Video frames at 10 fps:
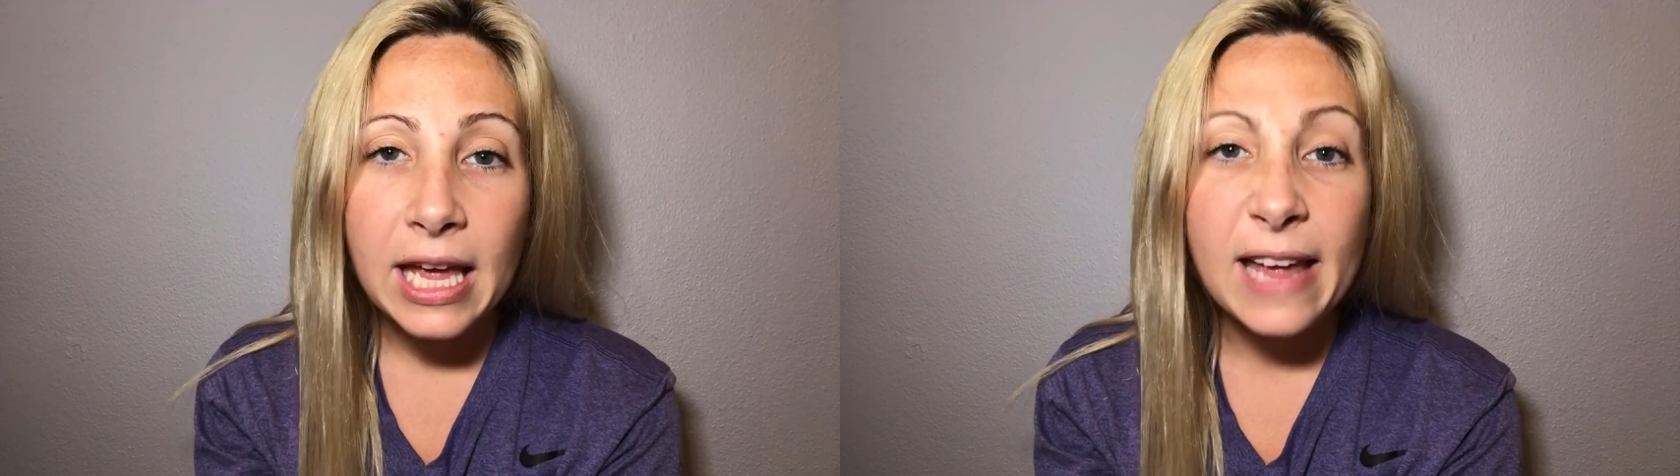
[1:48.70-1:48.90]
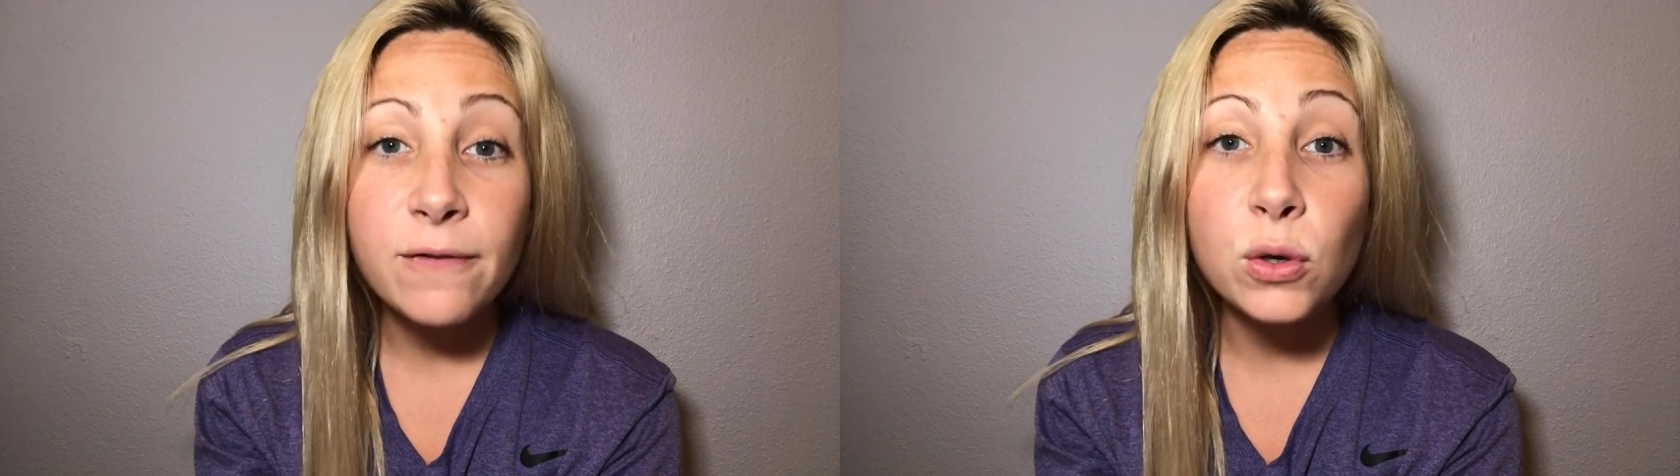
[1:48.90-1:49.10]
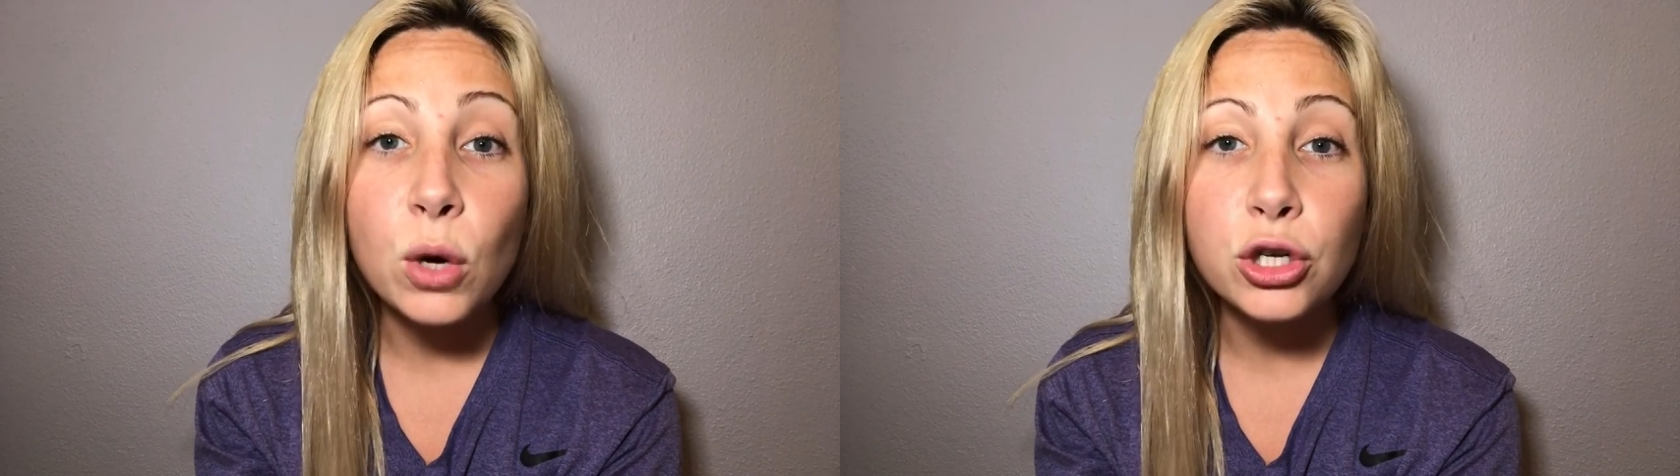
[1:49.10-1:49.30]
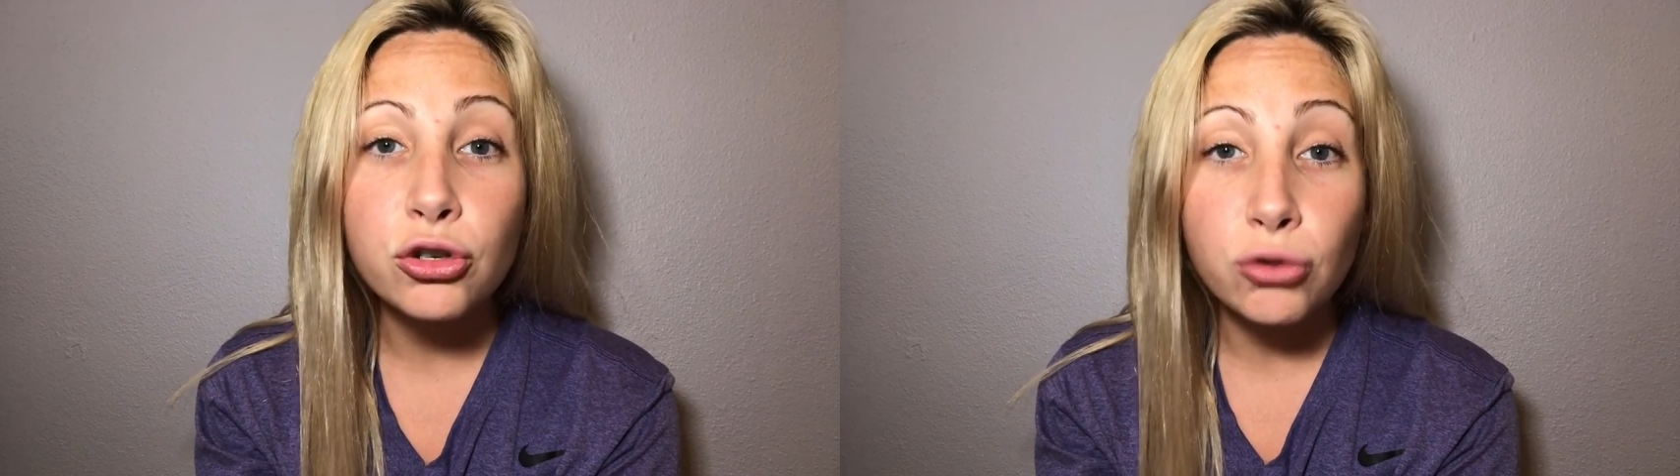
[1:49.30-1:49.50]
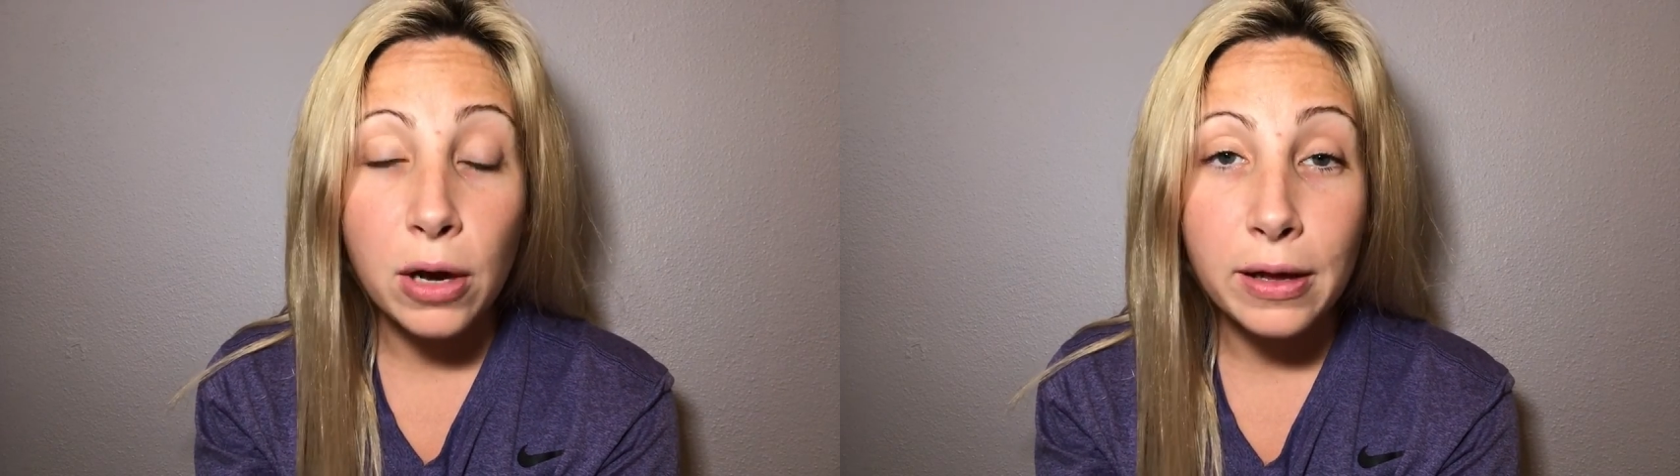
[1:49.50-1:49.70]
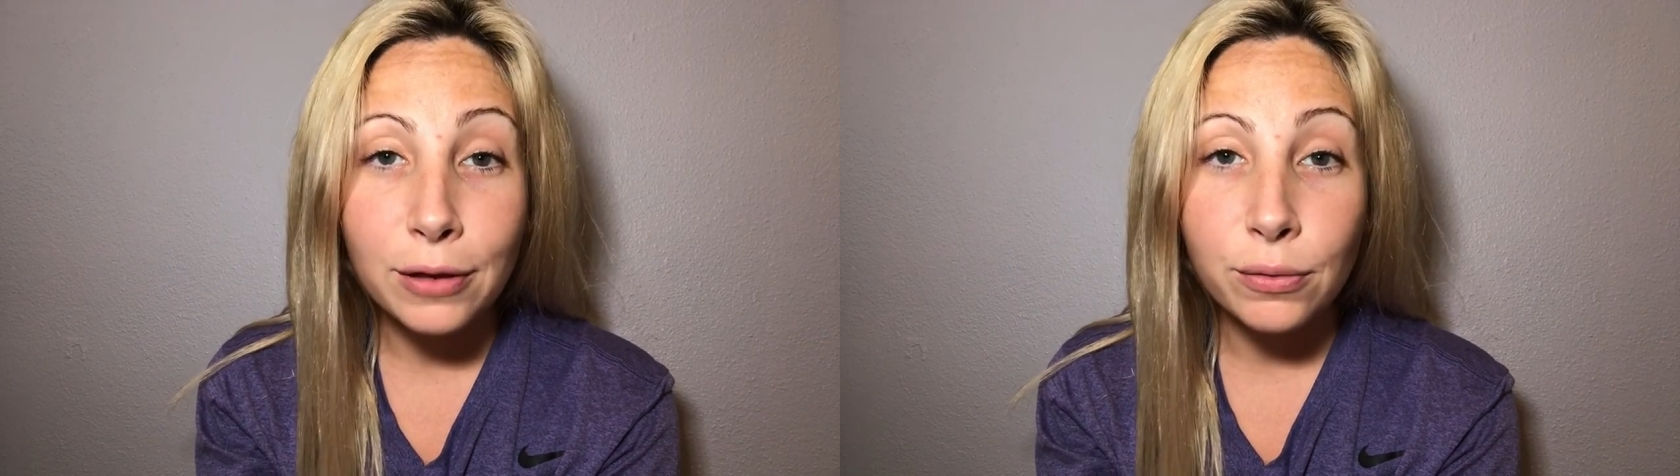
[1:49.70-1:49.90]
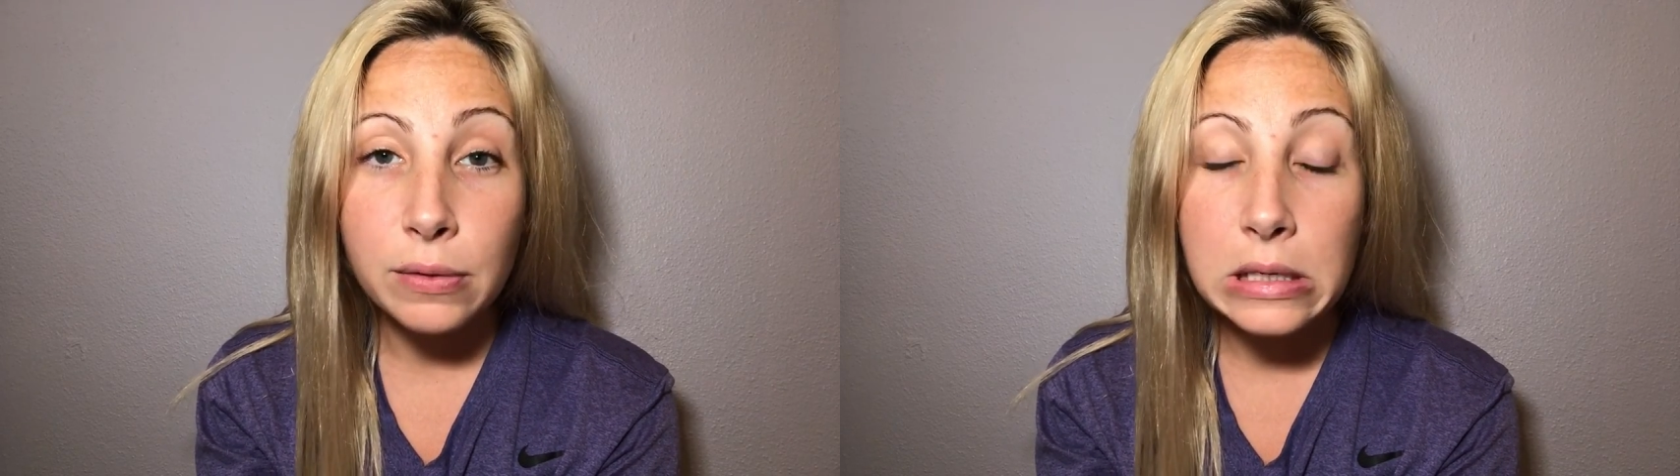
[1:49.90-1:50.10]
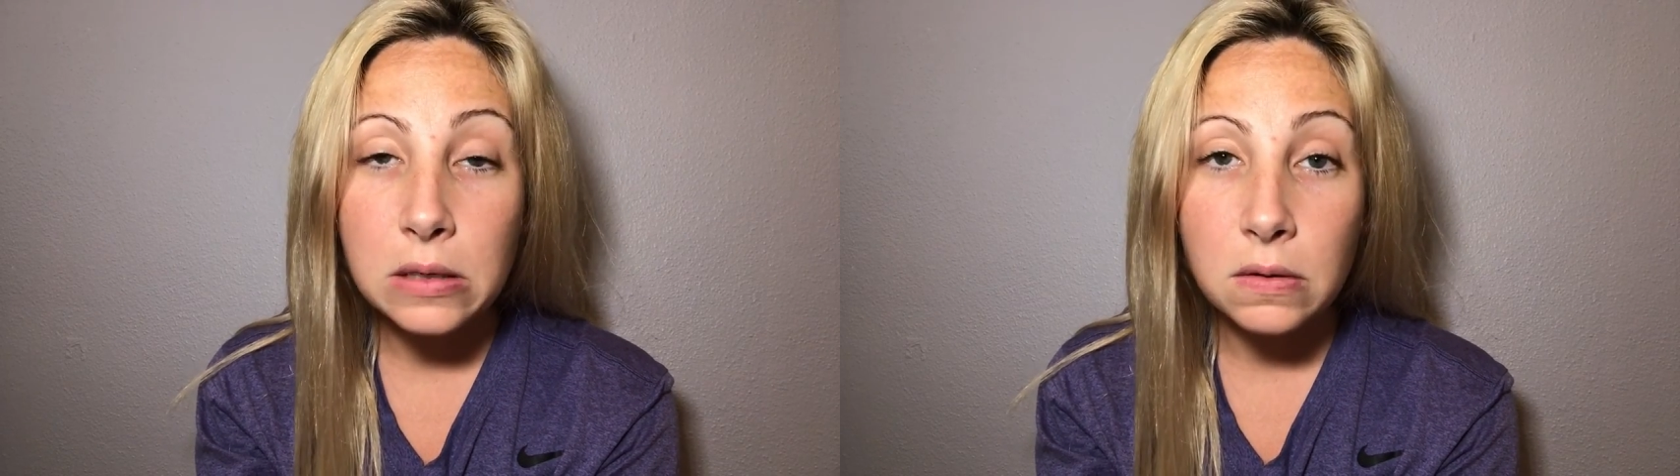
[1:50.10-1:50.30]
If you are struggling
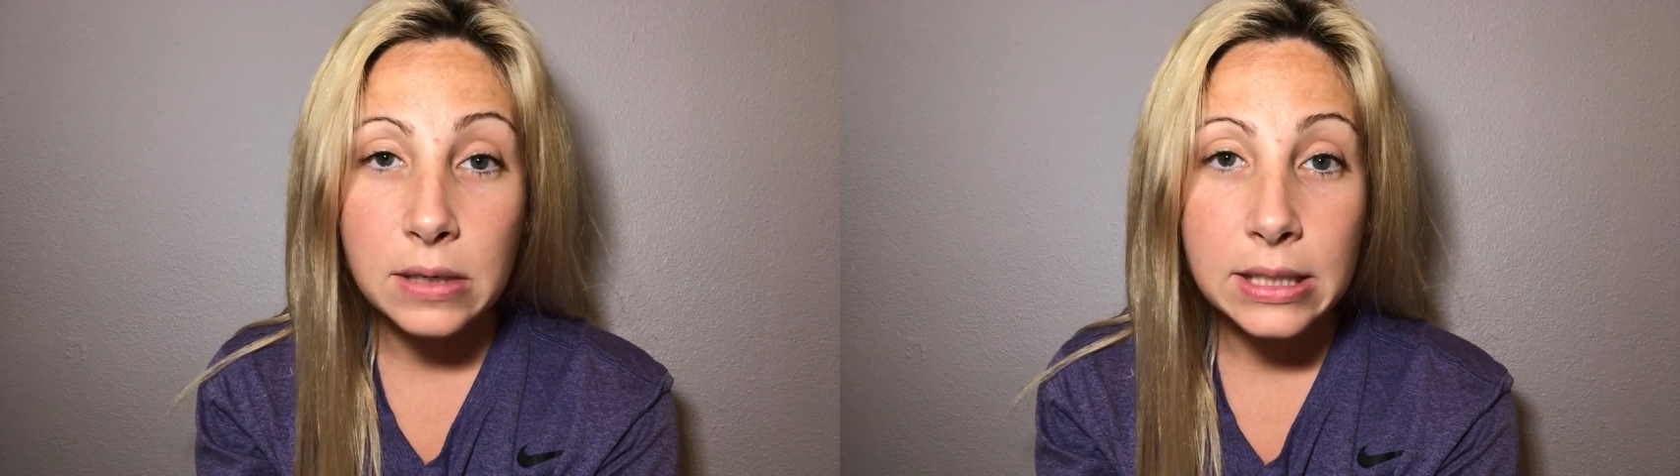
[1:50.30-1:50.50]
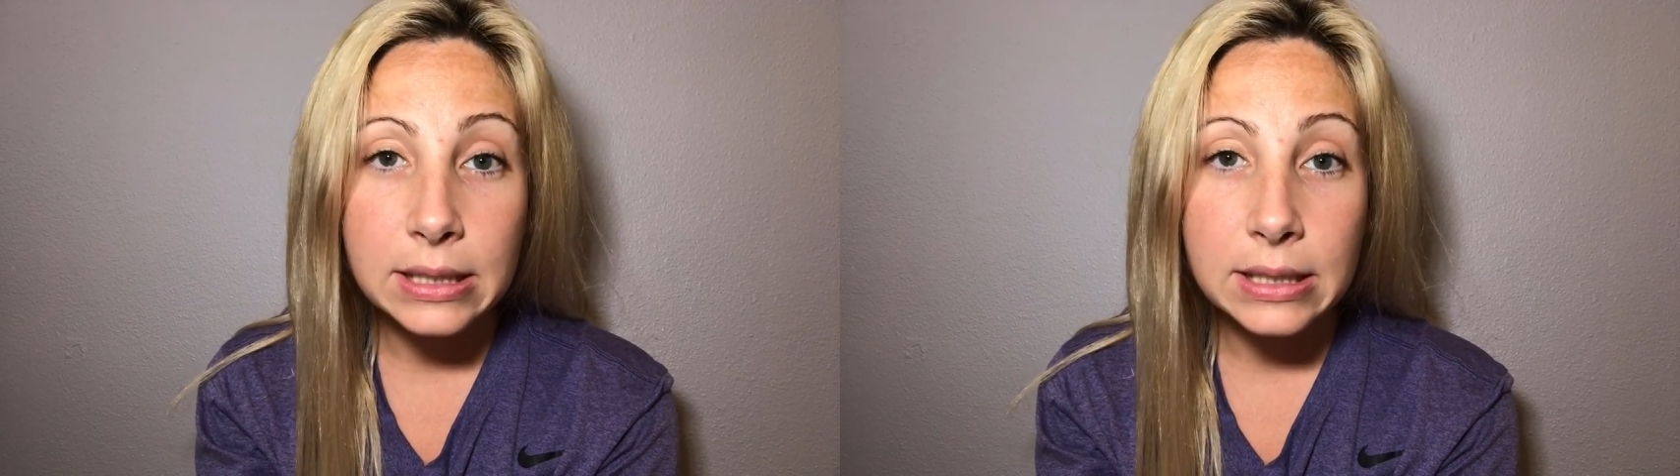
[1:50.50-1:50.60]
through endurance